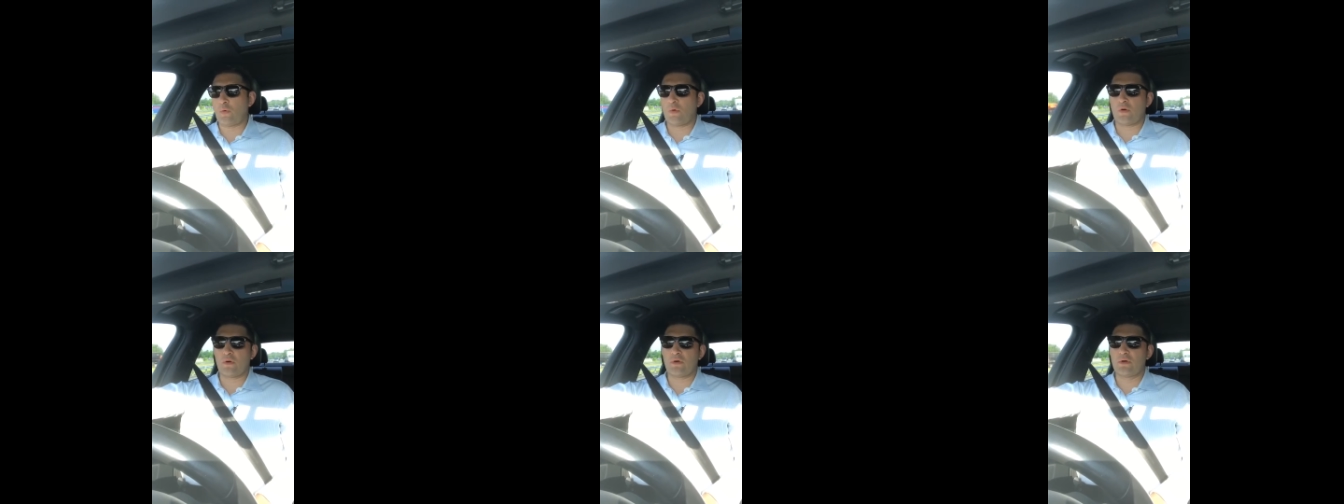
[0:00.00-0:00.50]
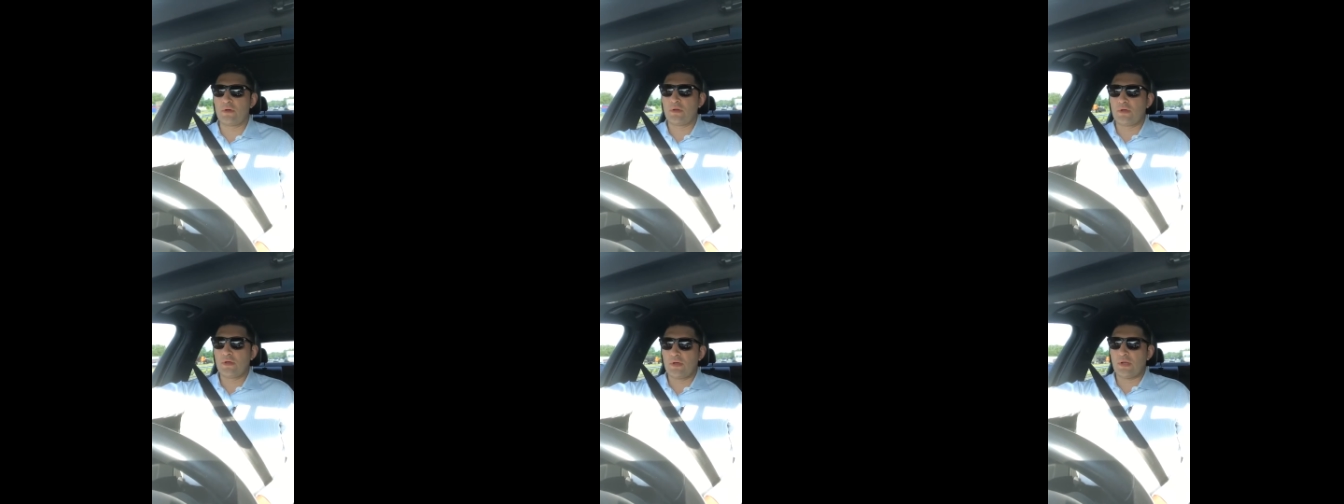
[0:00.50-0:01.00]
or
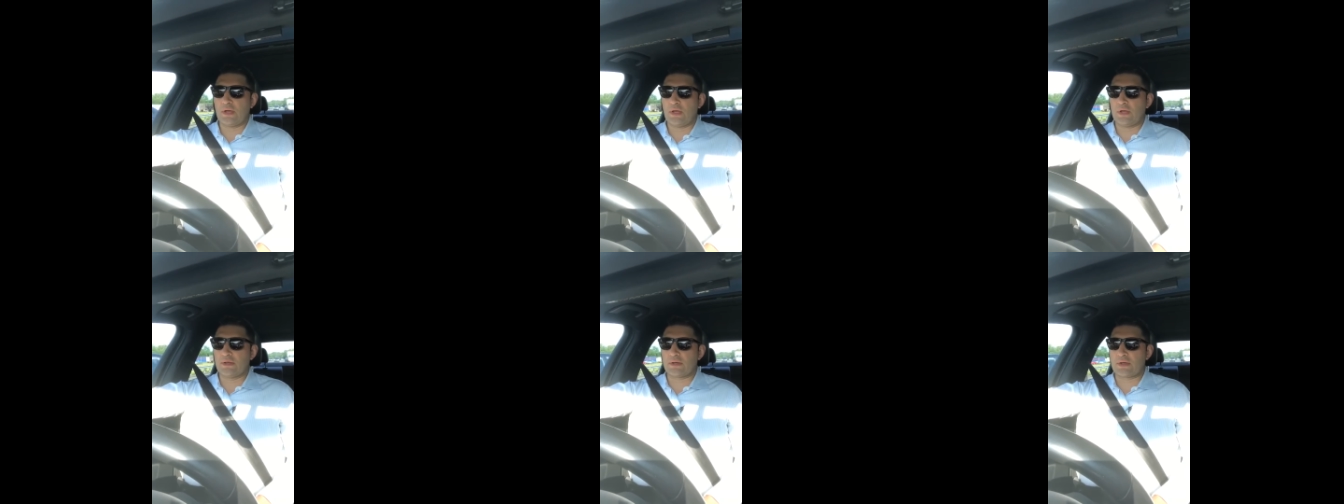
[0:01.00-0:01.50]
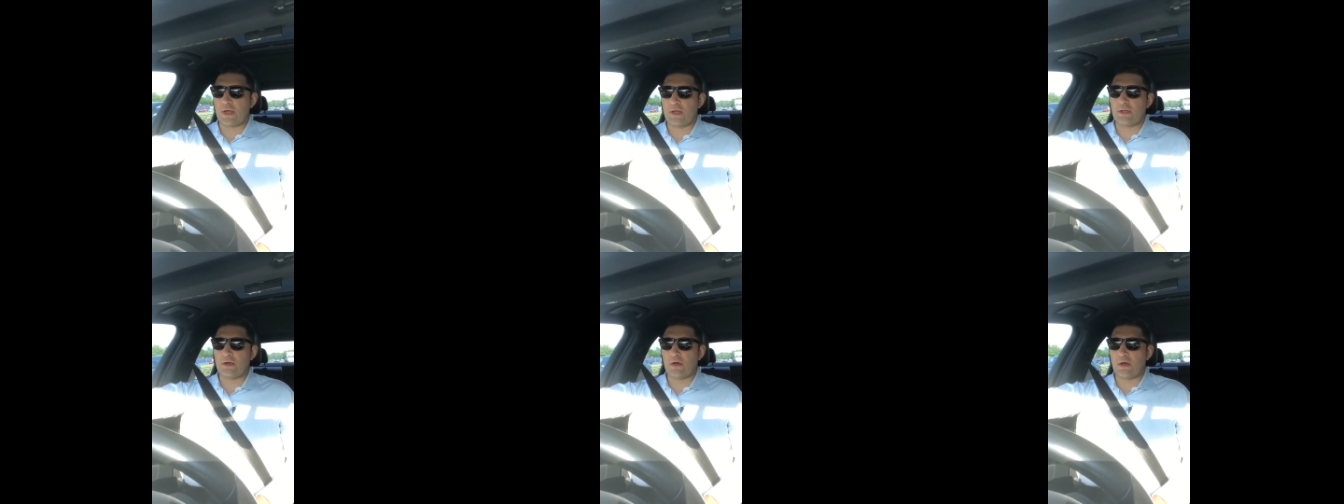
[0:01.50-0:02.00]

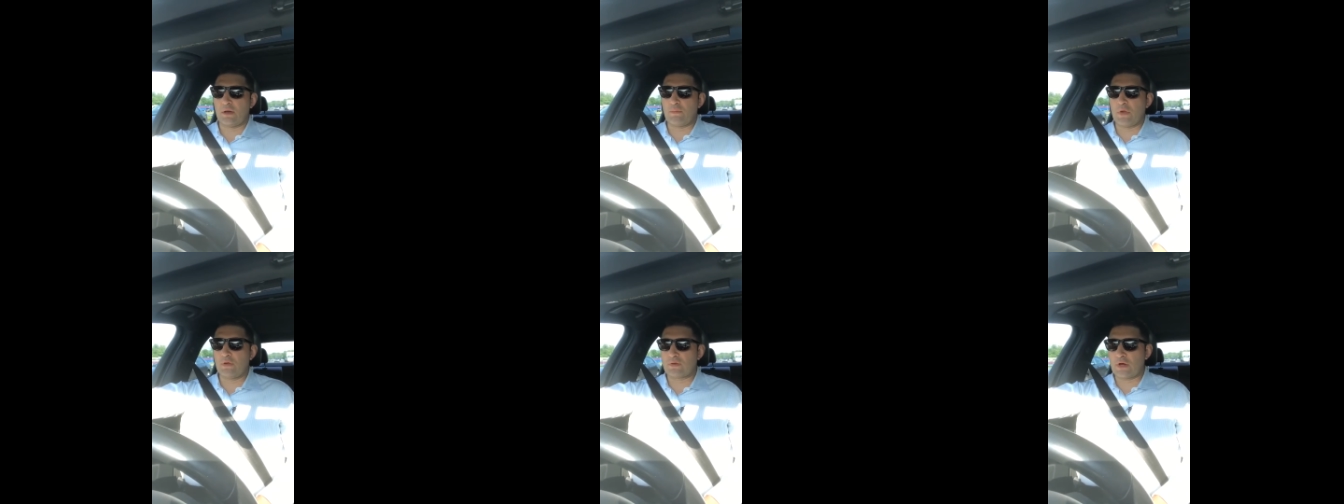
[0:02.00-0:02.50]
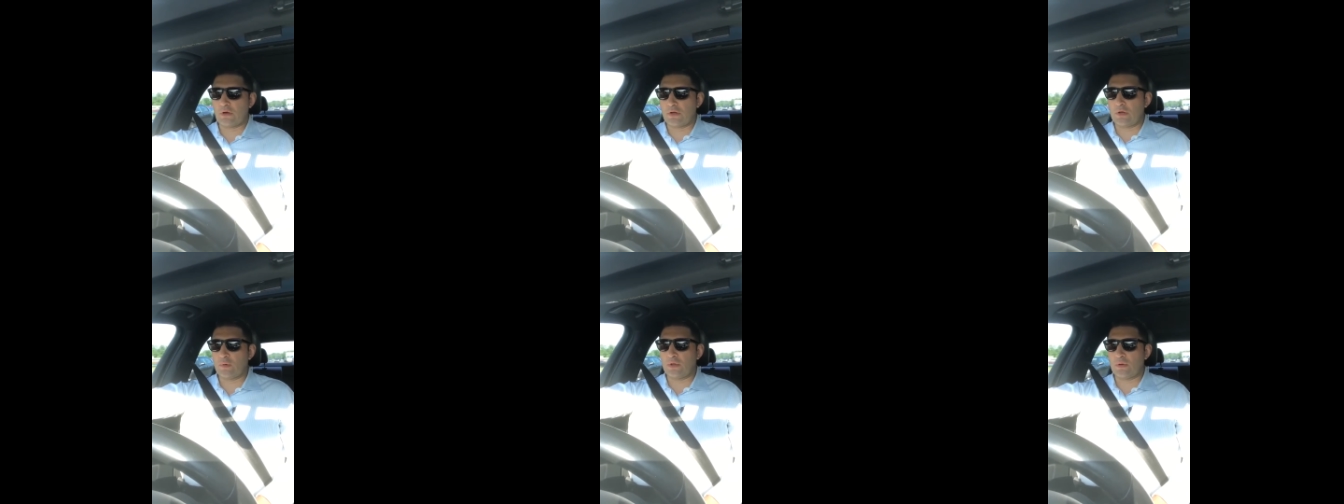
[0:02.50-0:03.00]
in a military
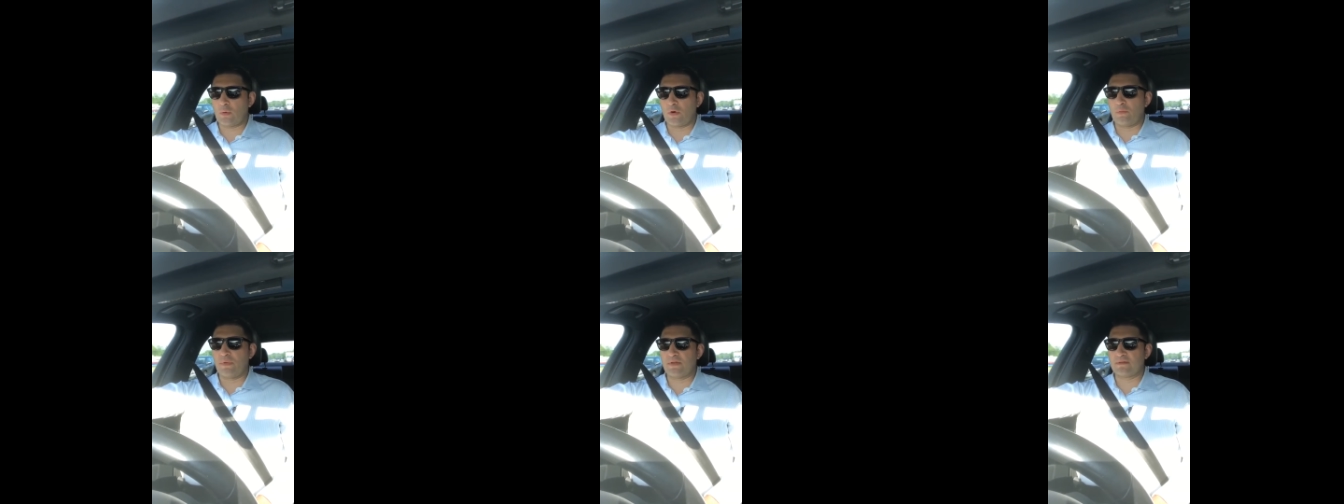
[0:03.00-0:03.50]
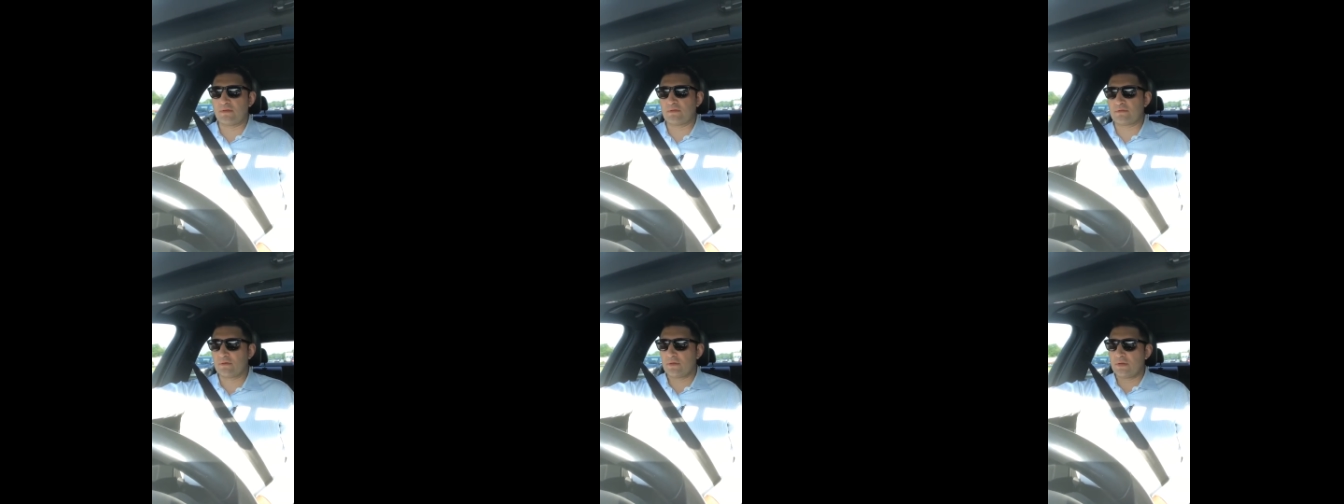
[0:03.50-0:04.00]
unit or a business.